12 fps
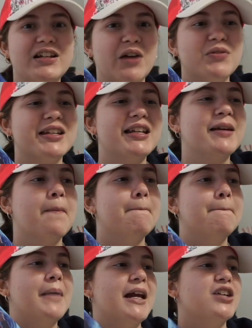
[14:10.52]
I was
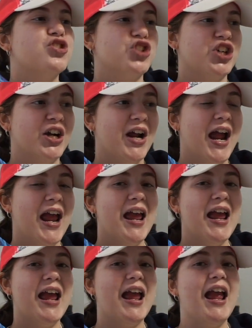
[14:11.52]
getting major
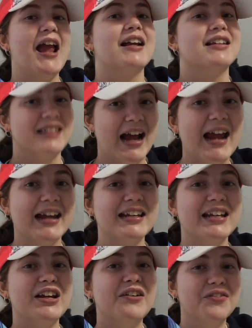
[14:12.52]

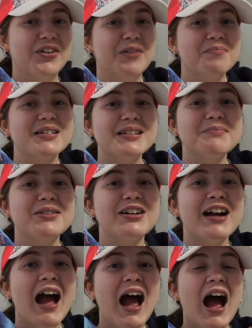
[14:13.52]
anxiety from this book.